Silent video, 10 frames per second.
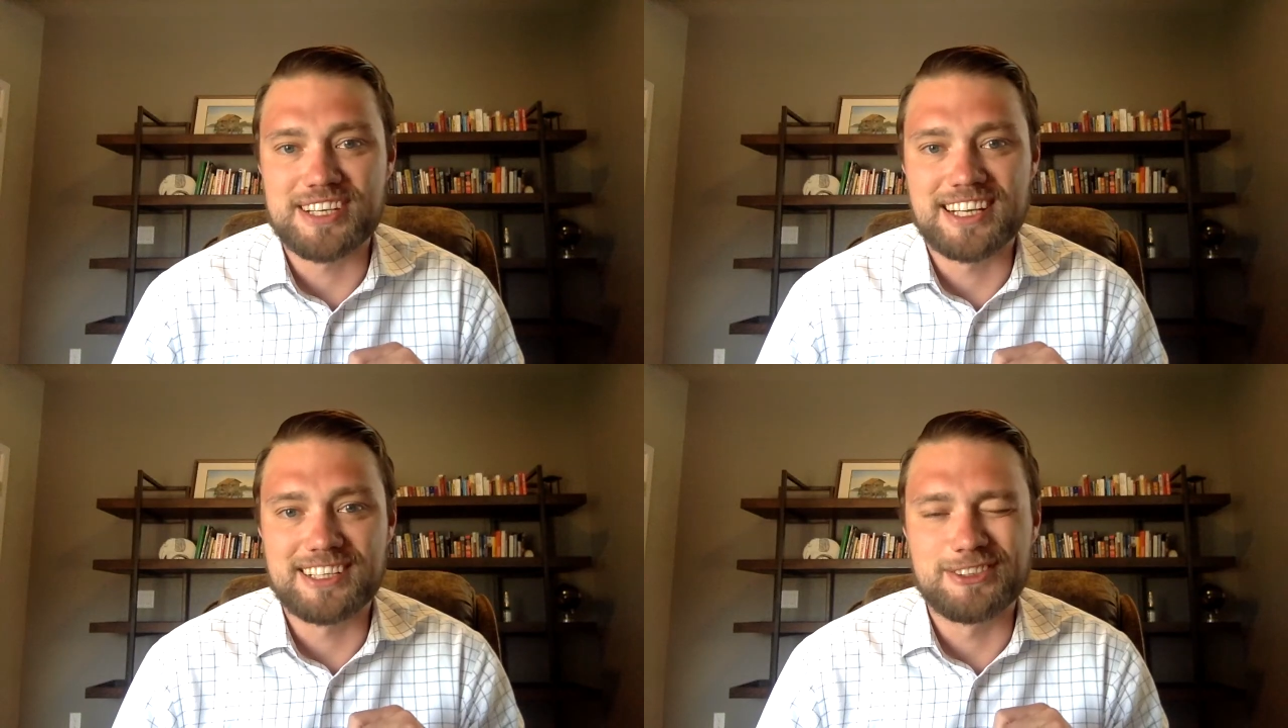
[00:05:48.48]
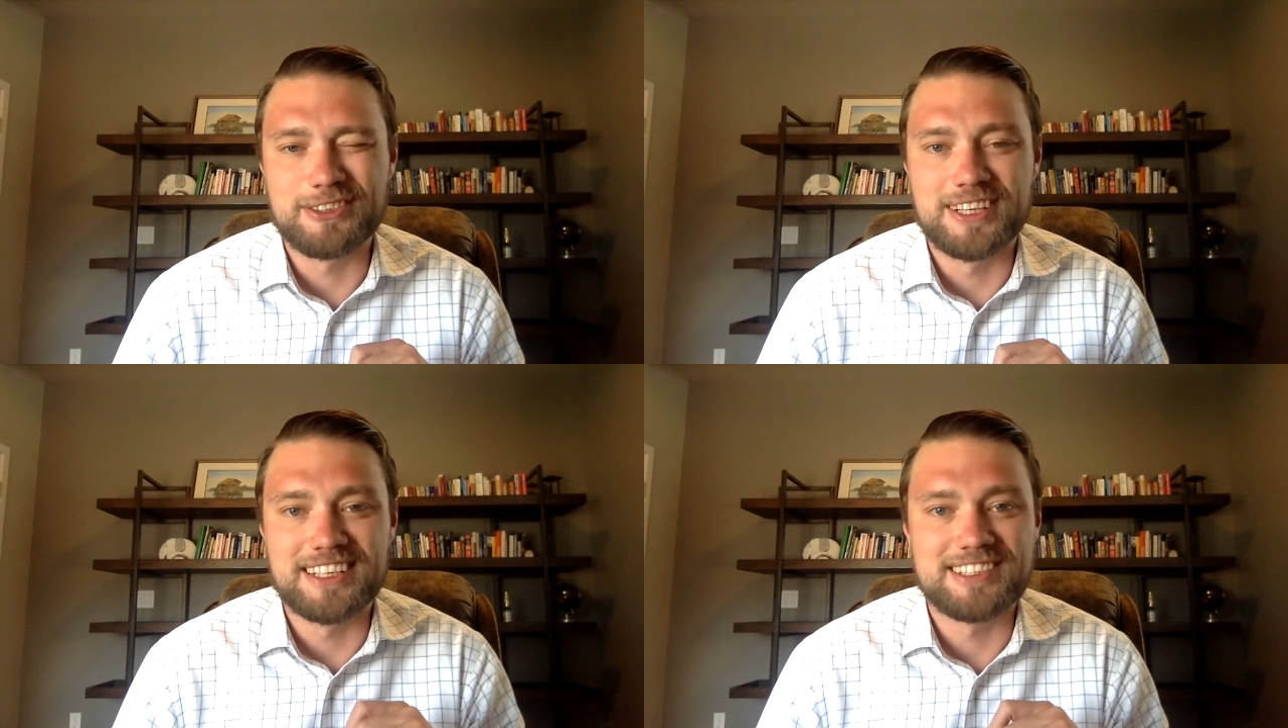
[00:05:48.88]
I can do
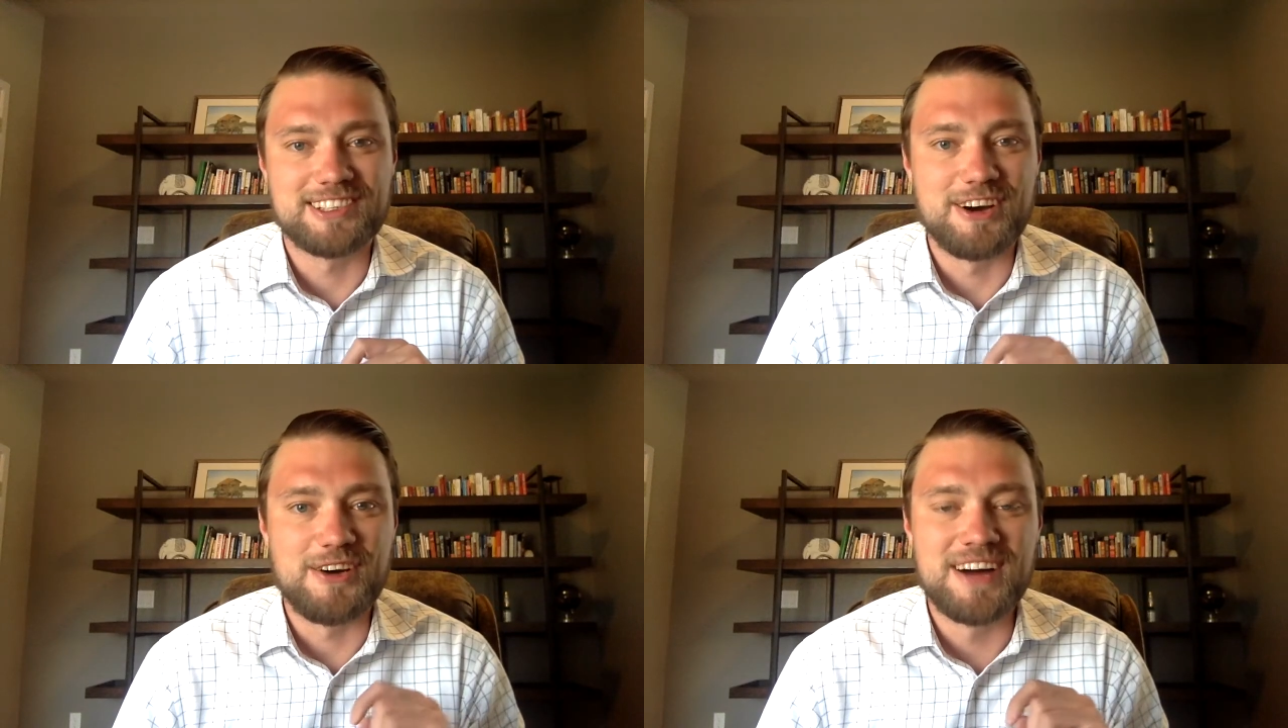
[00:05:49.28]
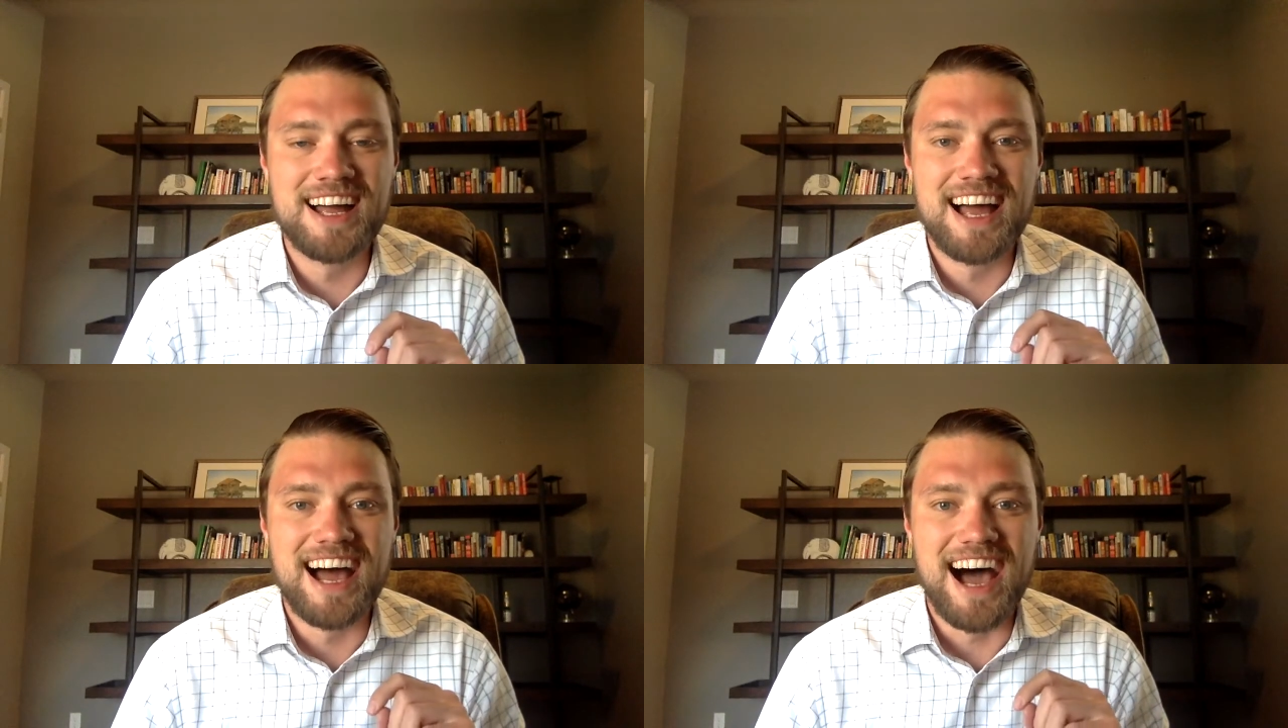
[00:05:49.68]
it. So
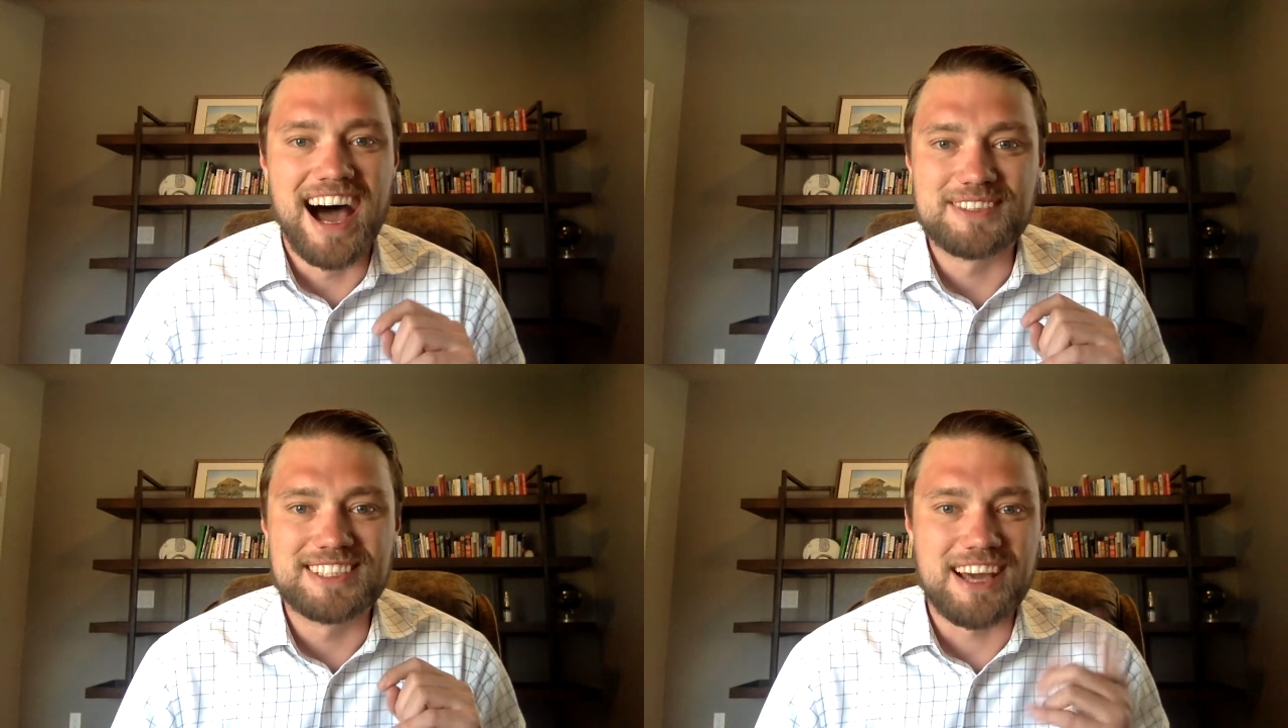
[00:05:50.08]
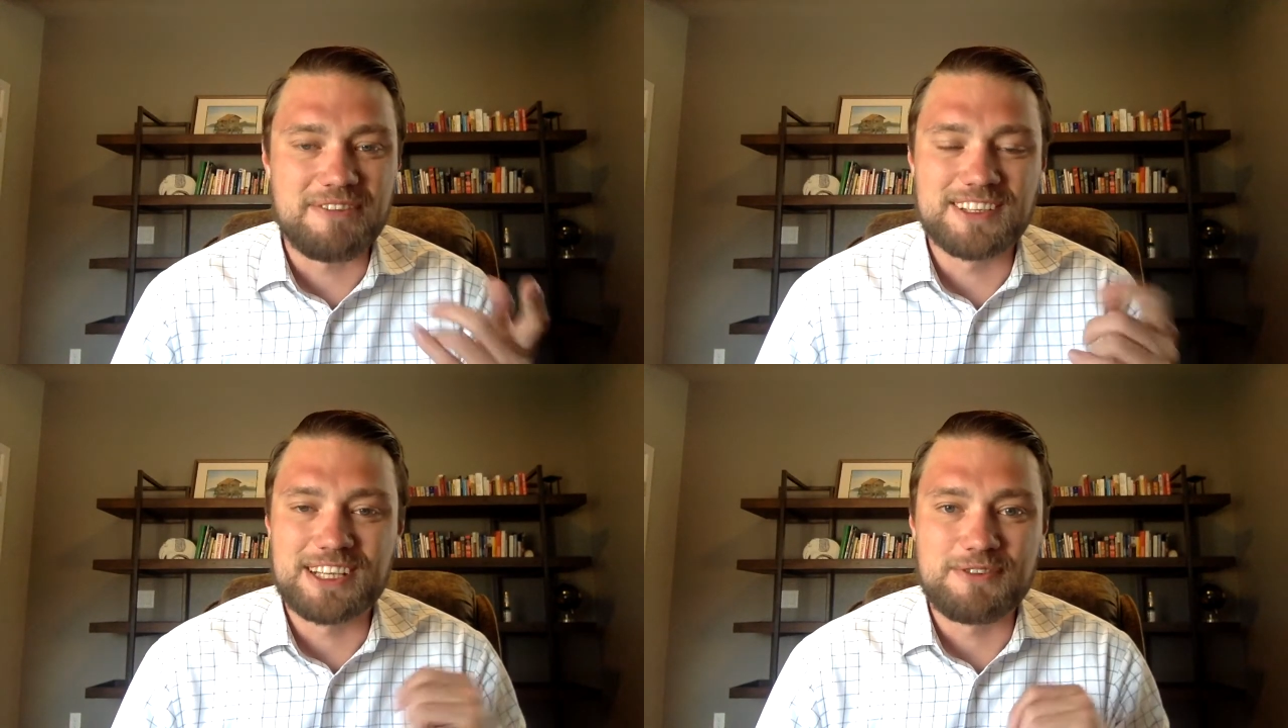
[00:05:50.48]
definitely,